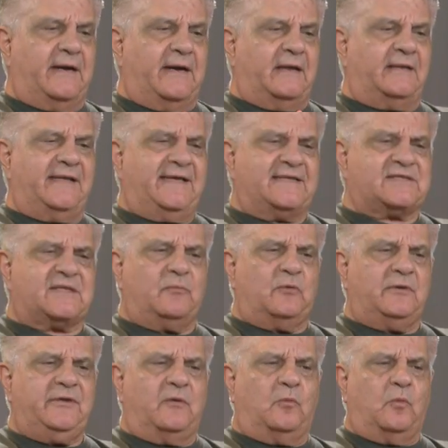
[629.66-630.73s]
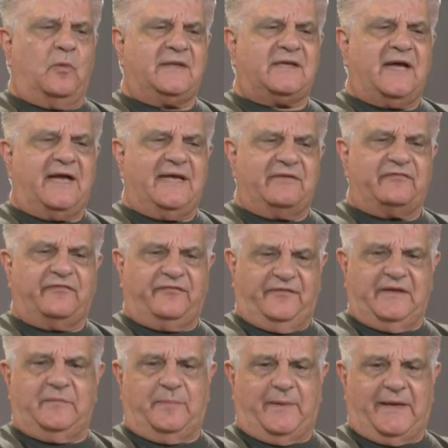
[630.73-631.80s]
I'll ask them, well, you know, what kind of
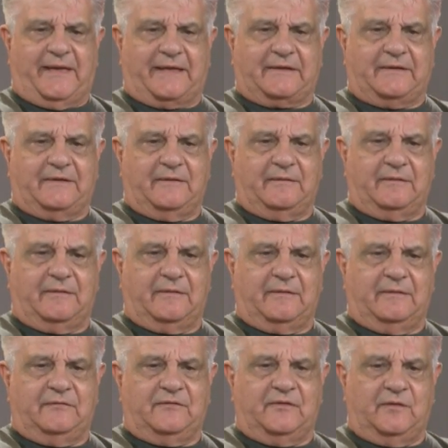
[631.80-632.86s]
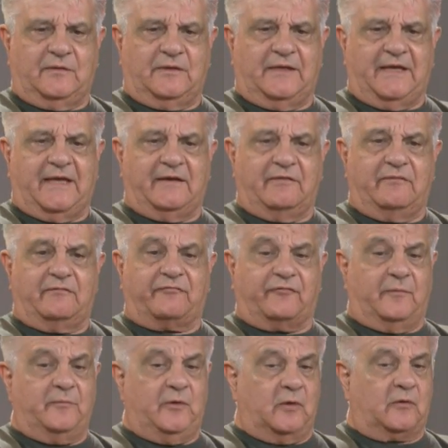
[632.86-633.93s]
feedback do you get
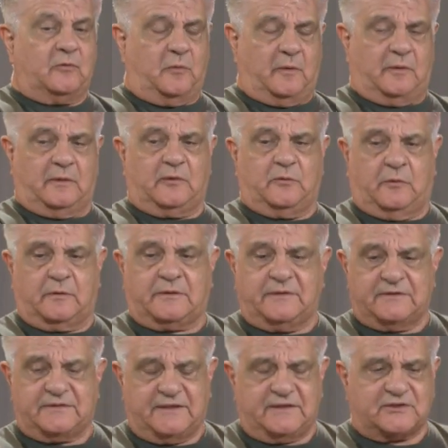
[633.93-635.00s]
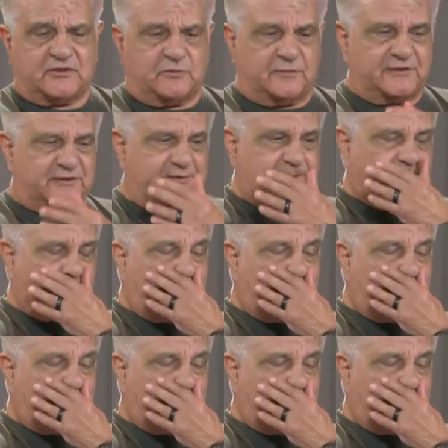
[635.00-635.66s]
from your quote unquote constituents?